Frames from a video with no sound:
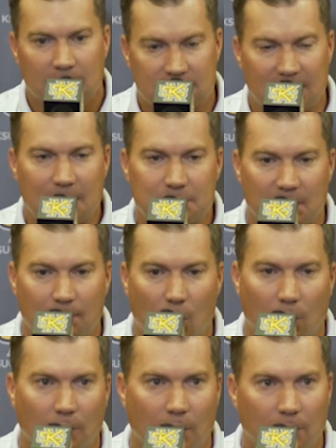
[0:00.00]
Same
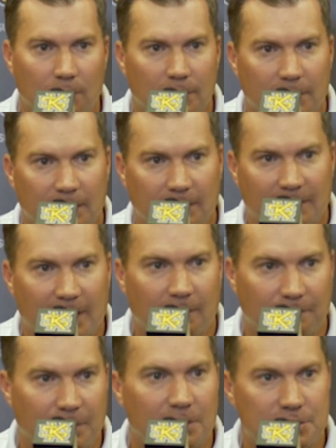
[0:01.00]
tomorrow, and
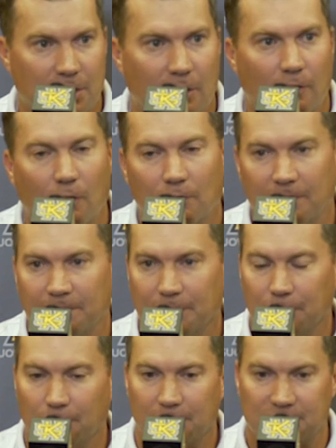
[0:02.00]
that'll finish our on the
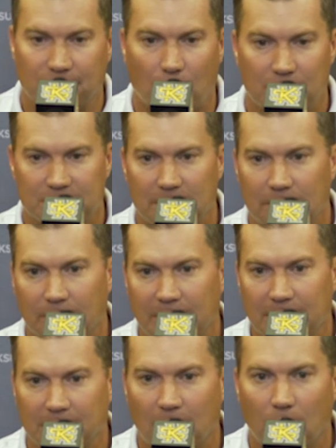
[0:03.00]
field as far as getting
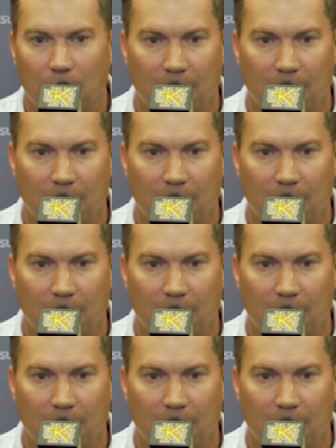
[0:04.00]
ready to go,